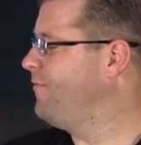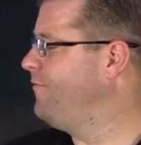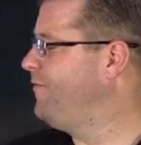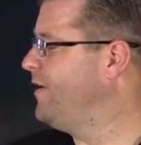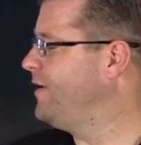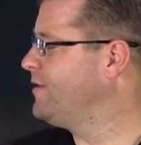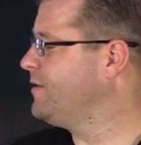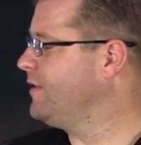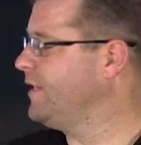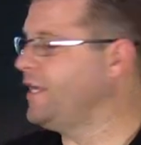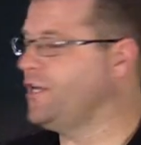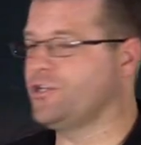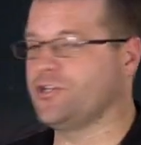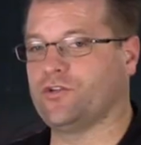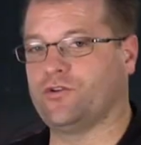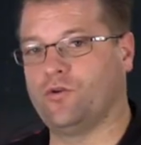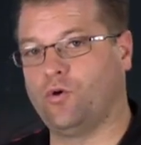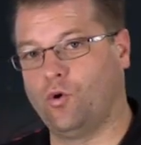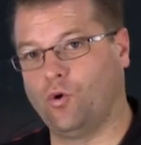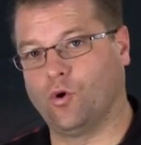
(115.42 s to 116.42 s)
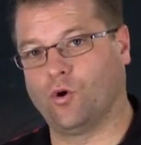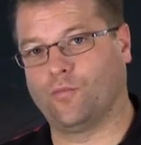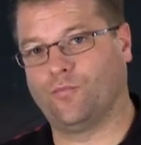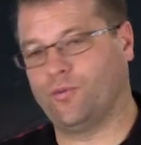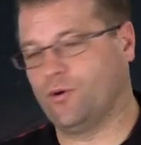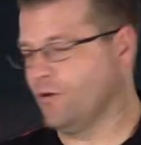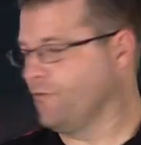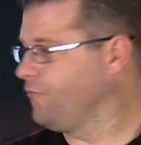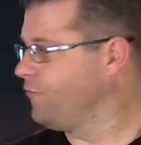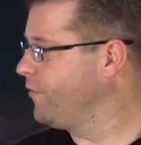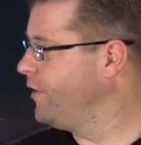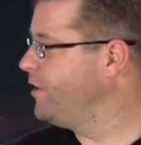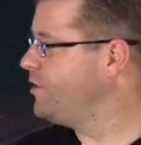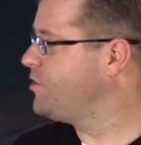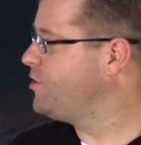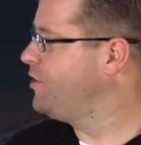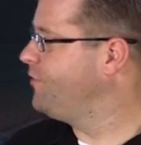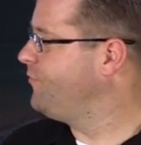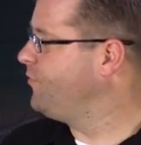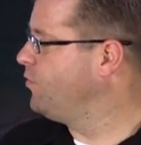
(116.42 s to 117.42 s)
ventilation or
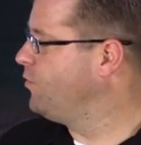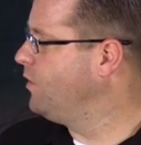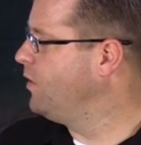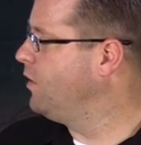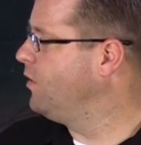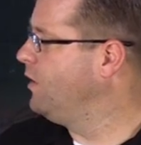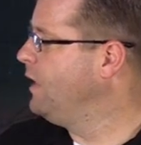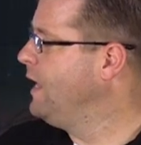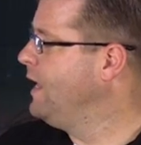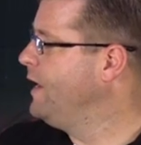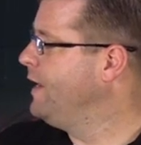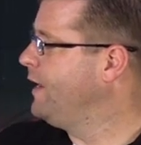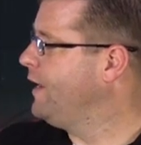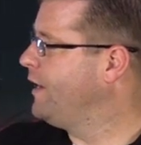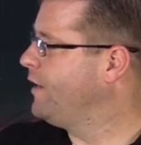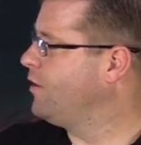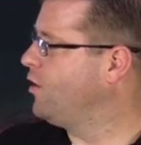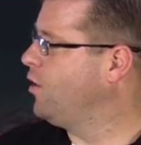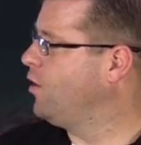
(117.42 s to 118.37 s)
perforation, if you will, in